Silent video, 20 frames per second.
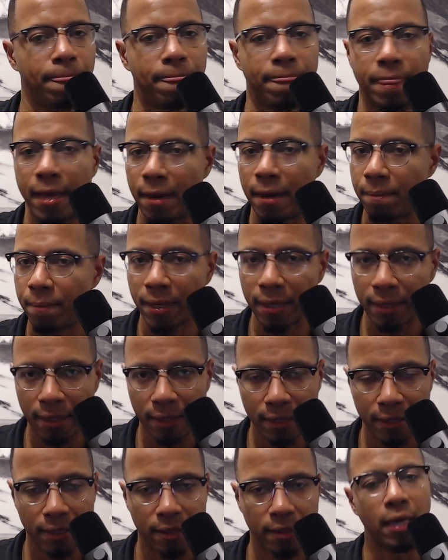not
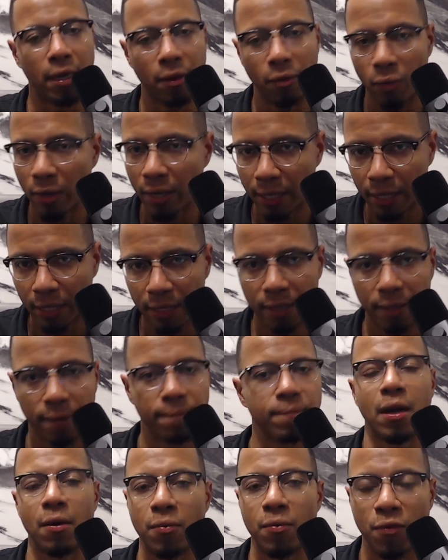monthly, not weekly,
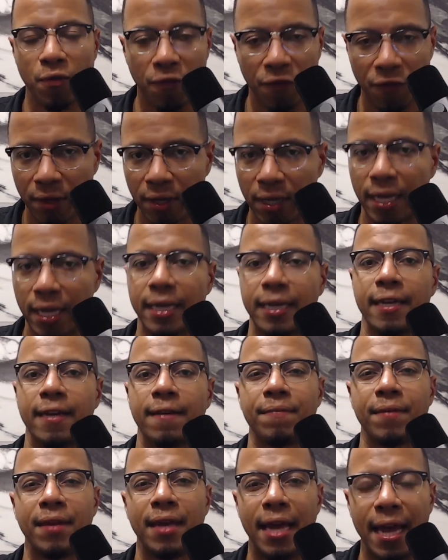and when you feel like
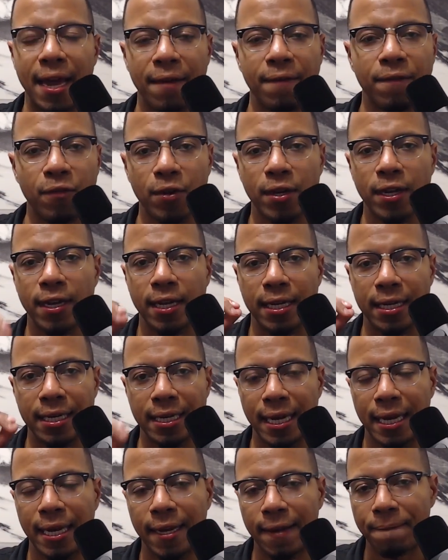it, every
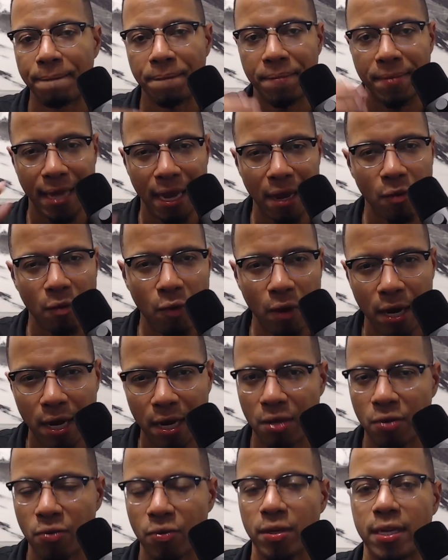day. That way
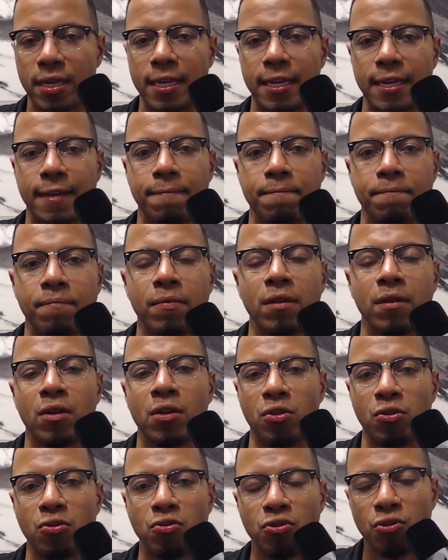you can get
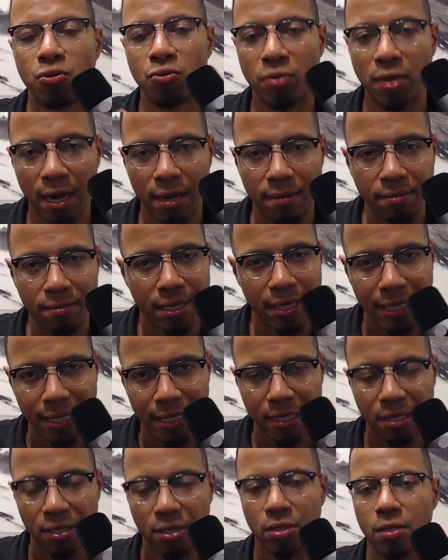used to
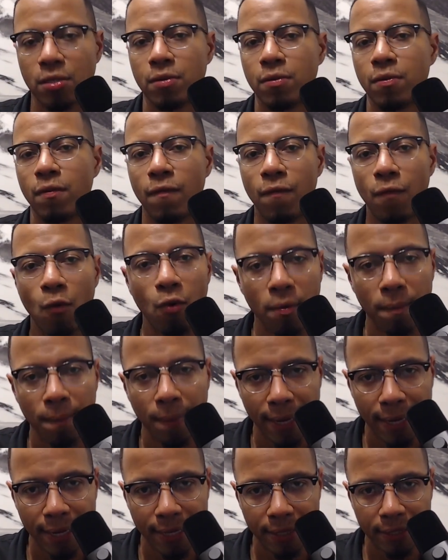CompTIA's
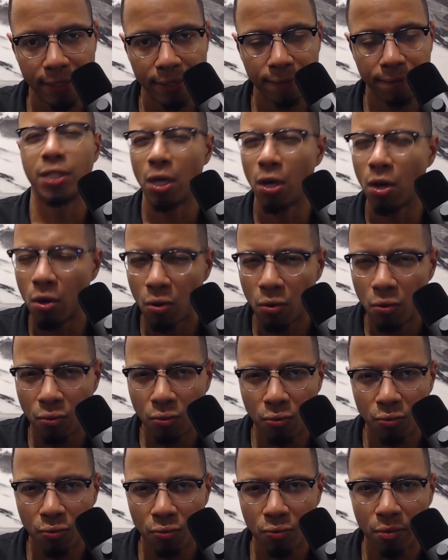format,
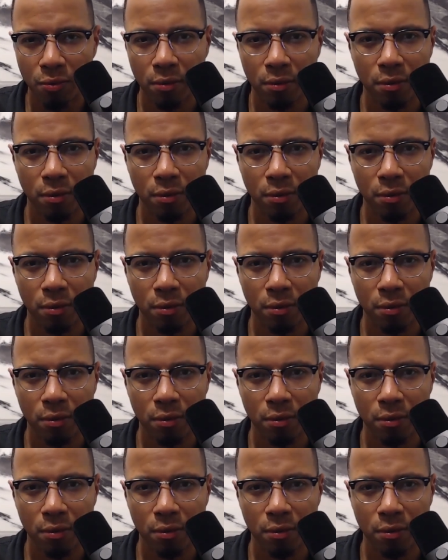tone,